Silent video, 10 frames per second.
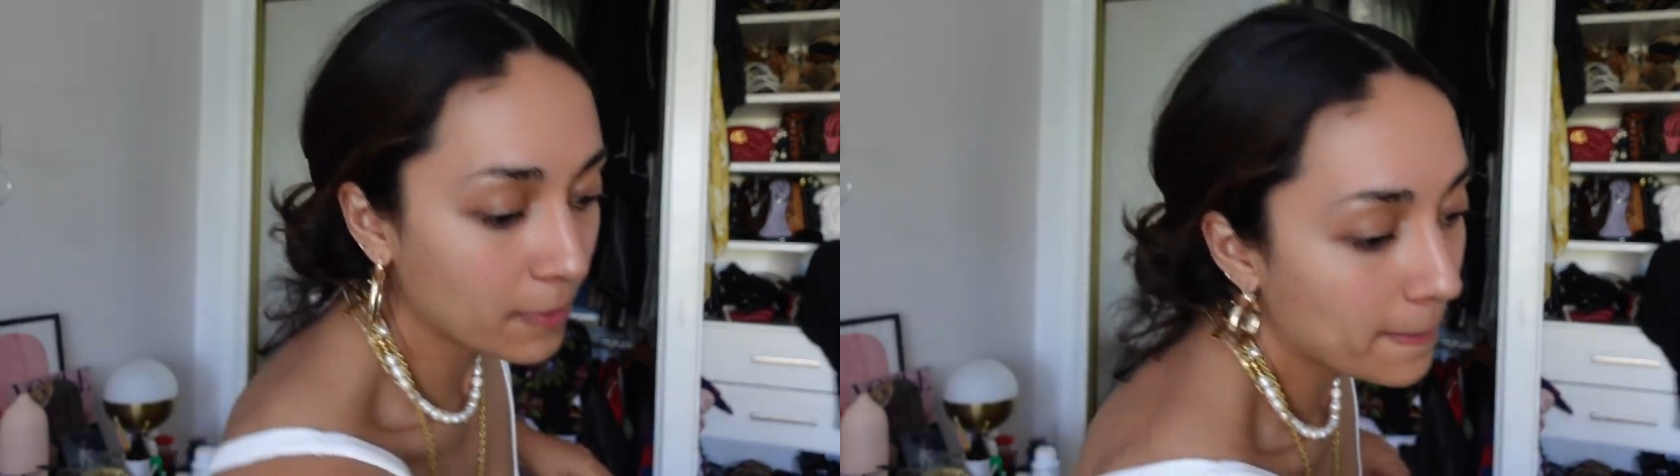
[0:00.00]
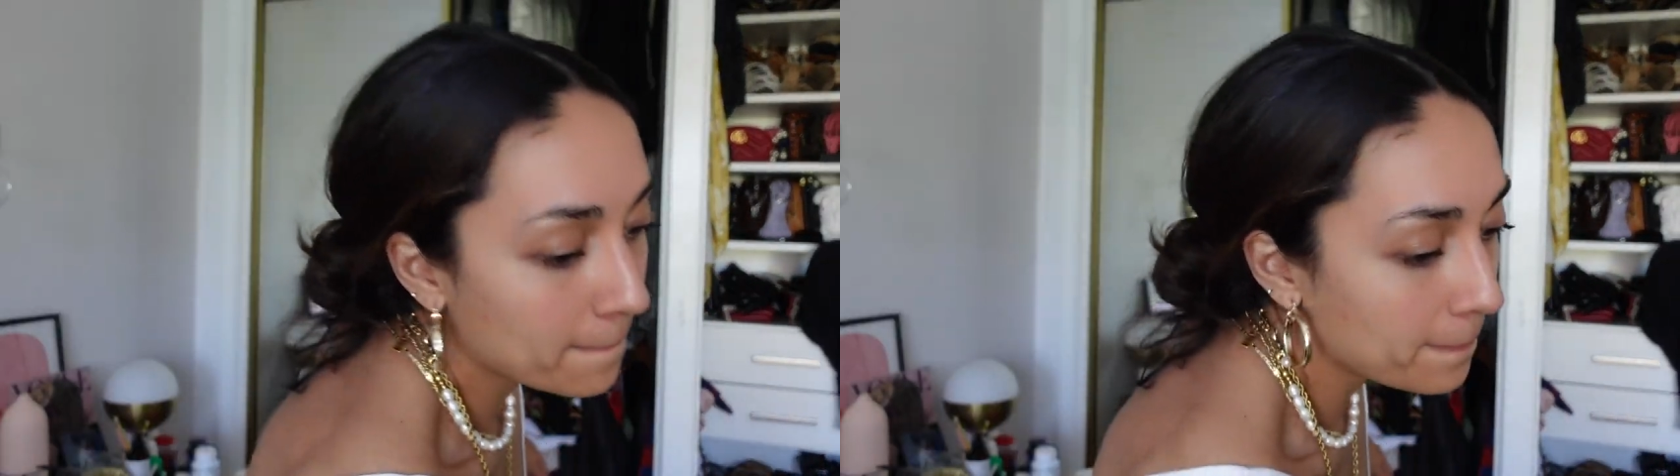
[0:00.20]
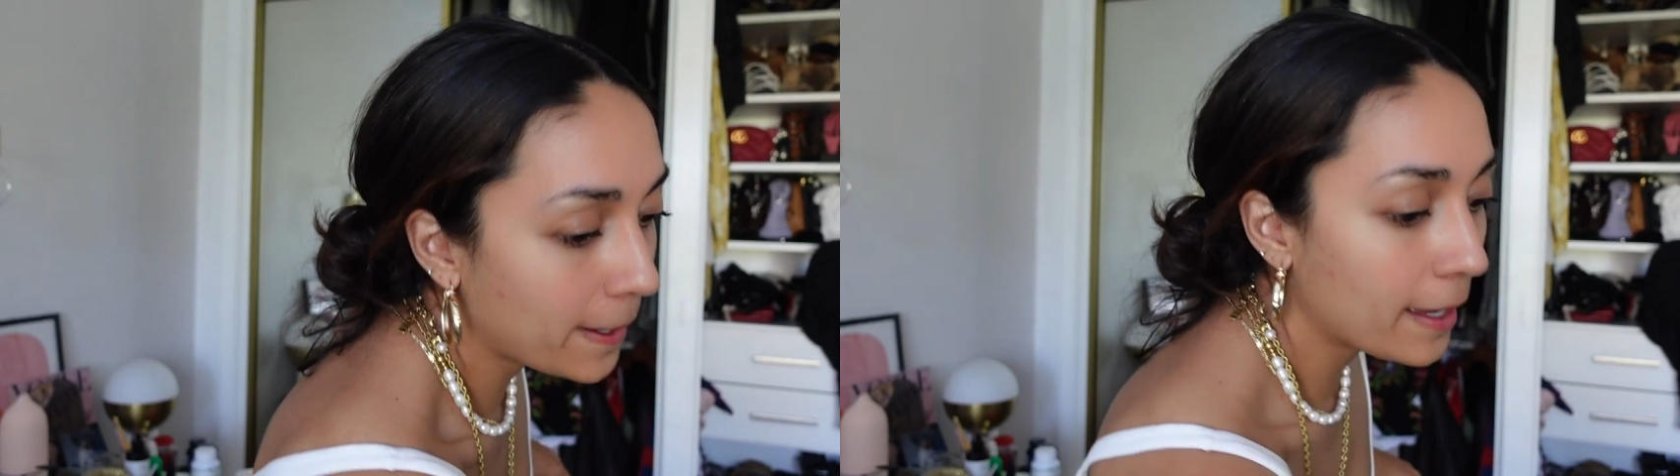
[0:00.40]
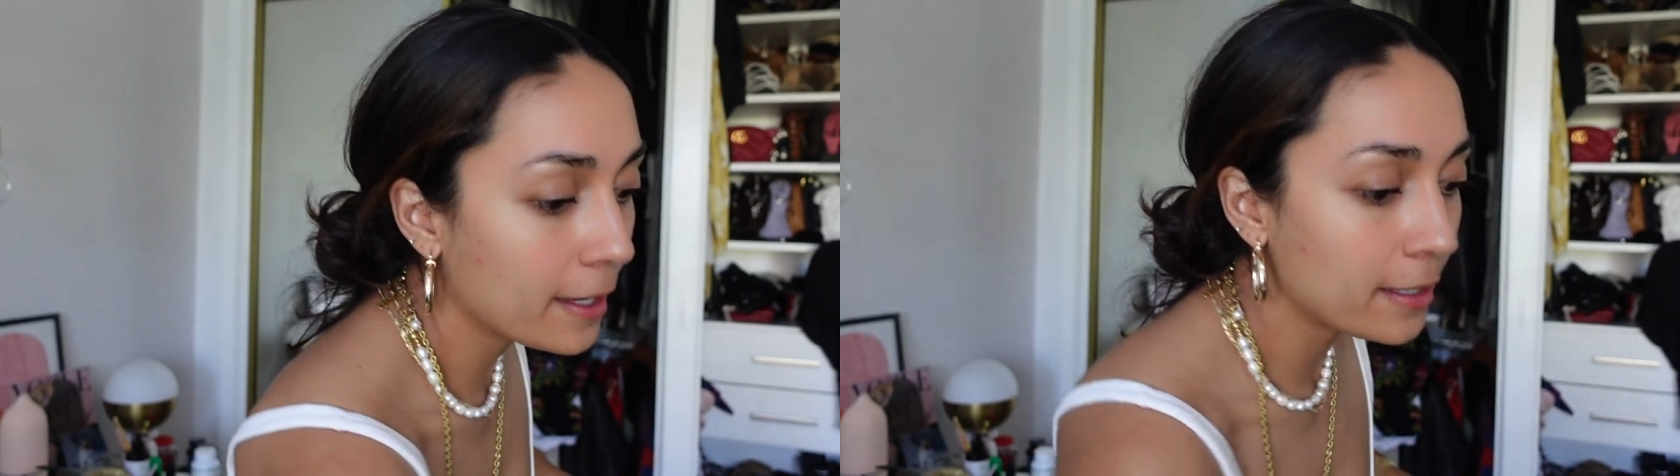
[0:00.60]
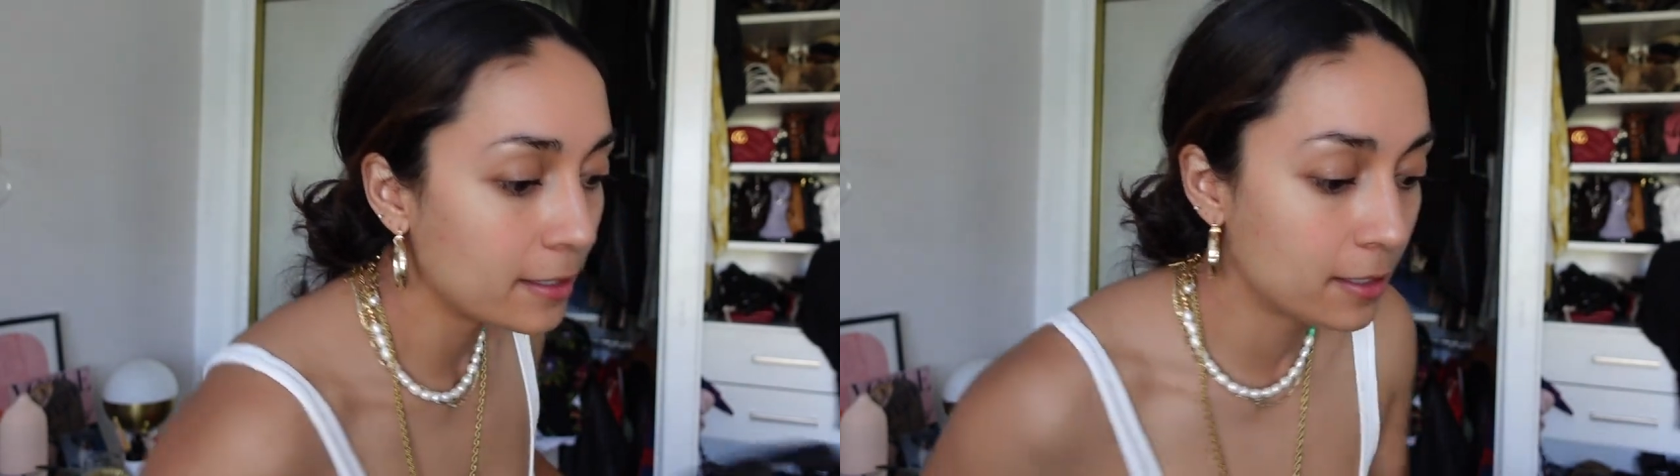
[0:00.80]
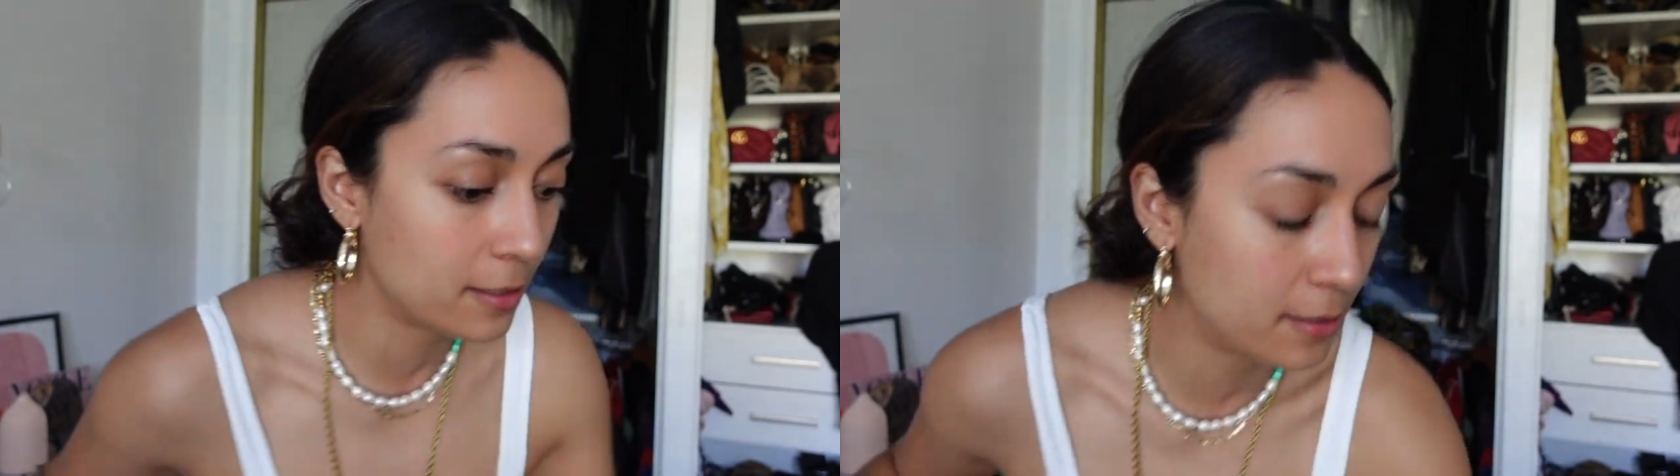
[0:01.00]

my bed.